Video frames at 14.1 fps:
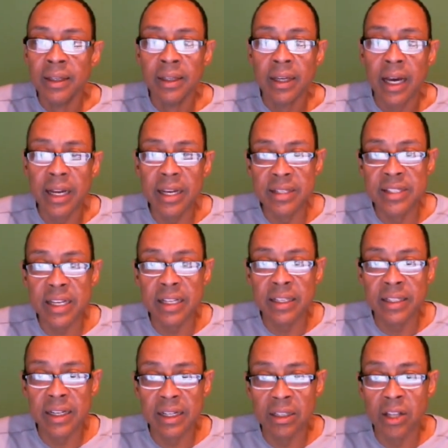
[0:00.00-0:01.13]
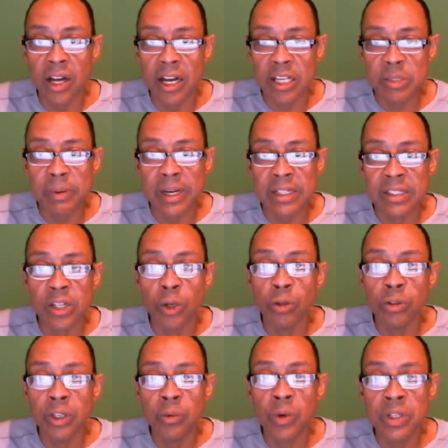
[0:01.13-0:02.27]
I didn't sell it at a loss, but I
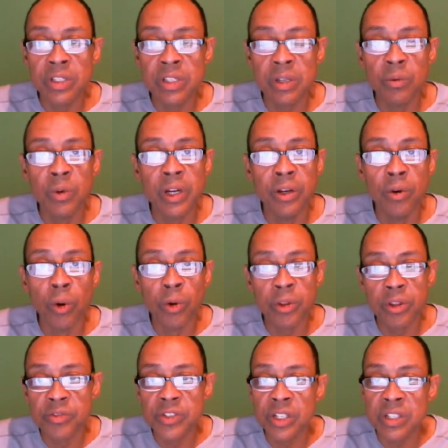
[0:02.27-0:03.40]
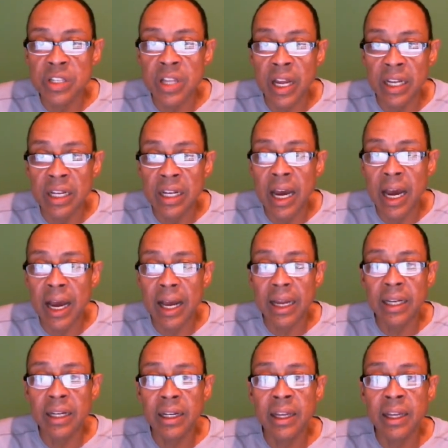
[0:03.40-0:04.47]
sold it once it went north of $6.99.